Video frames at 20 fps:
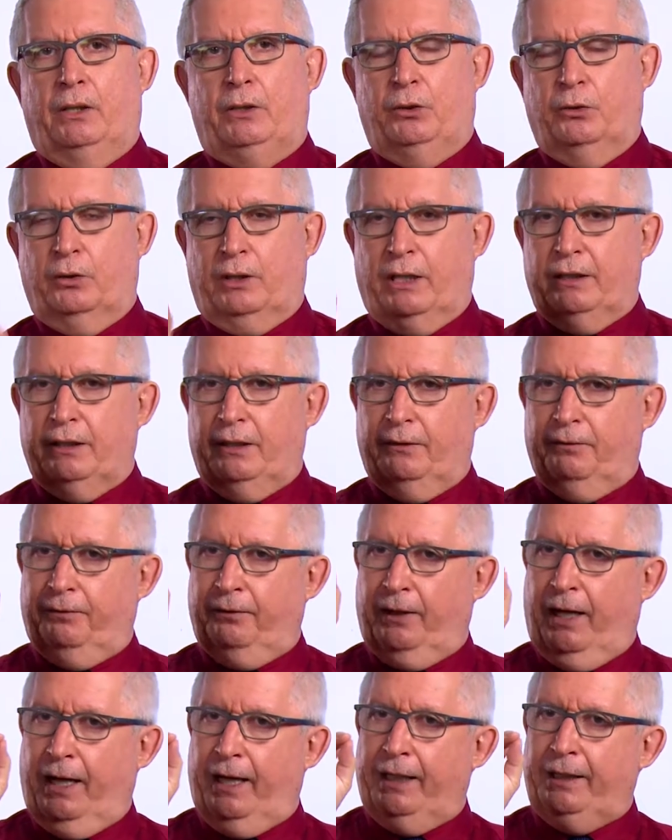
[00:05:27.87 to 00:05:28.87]
you can
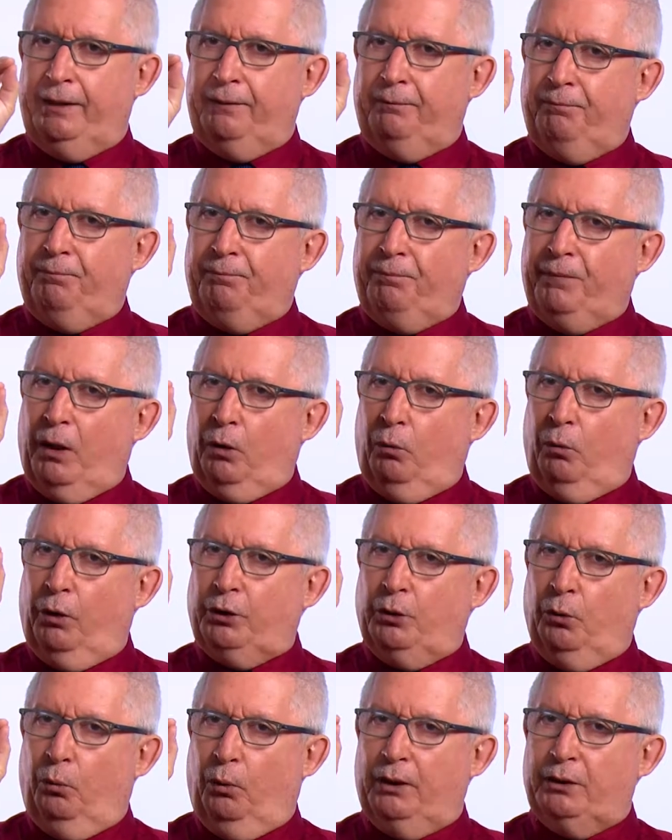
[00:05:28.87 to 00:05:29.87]
define
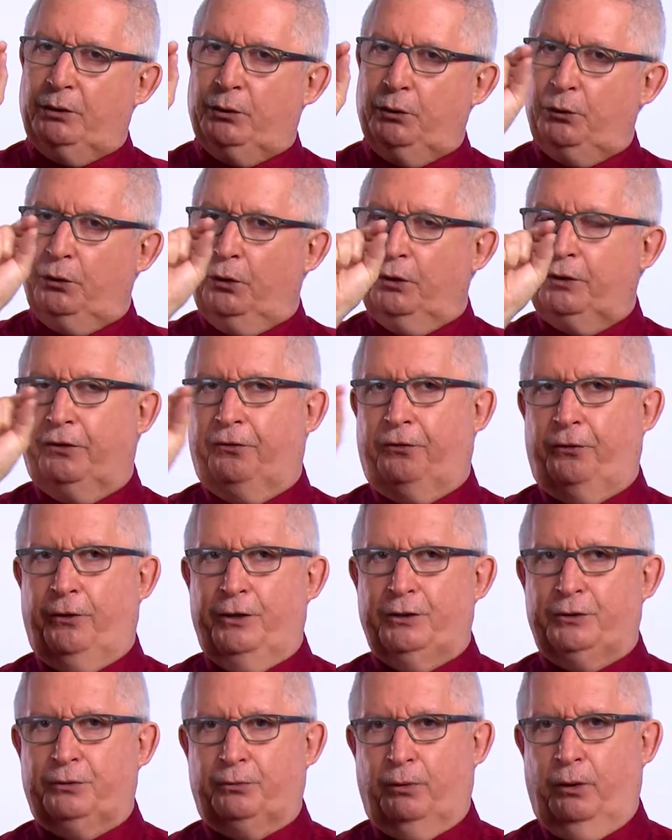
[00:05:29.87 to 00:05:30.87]
what you want to do on the
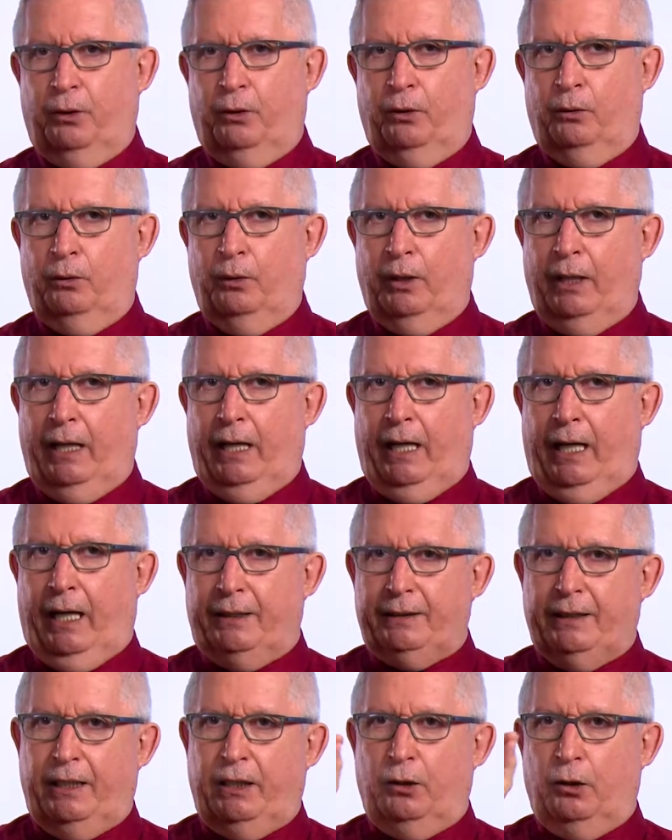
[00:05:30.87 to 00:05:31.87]
first row
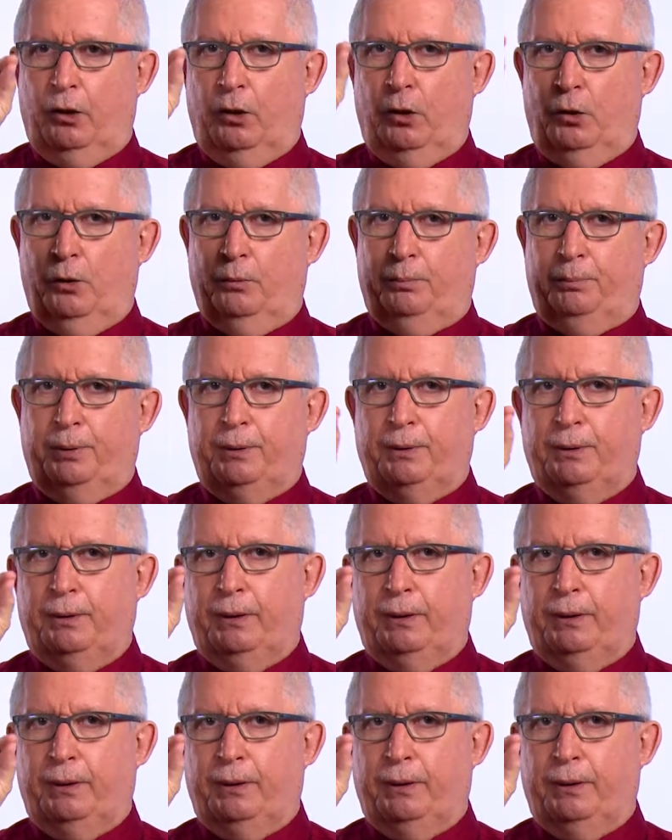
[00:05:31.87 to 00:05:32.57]
and then loop